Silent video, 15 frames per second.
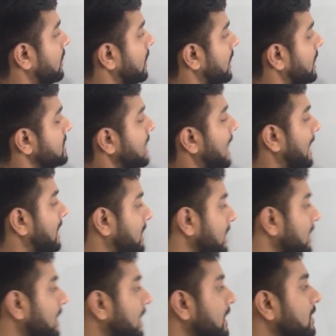It is
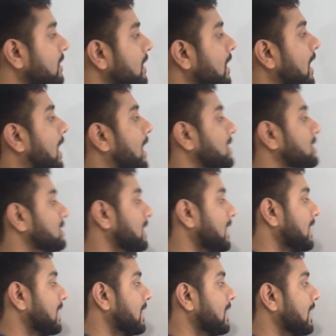acting in
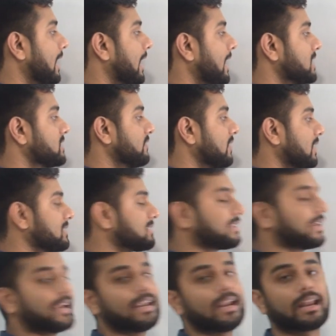unthreaded as well as
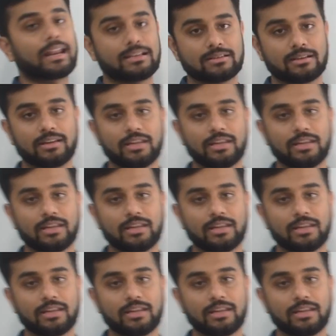threaded region.